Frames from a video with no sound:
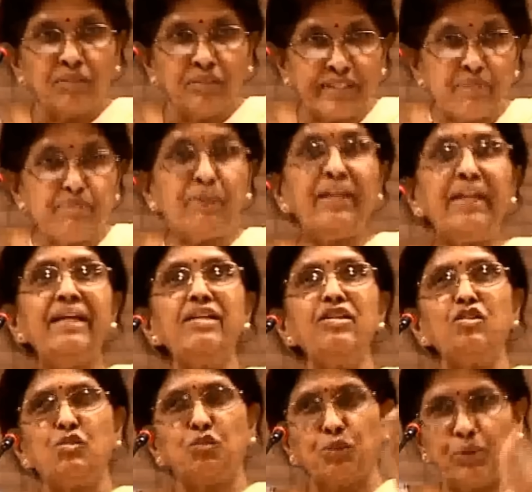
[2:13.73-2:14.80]

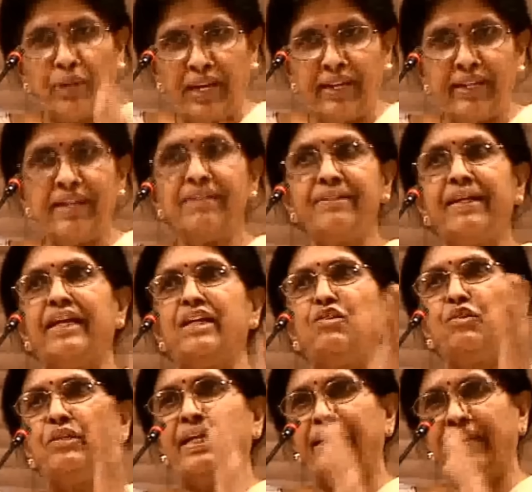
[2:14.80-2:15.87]
Japanese to English,
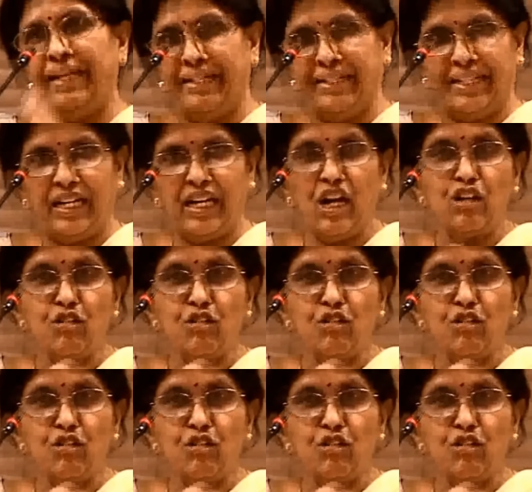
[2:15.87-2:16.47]
and then Hindi.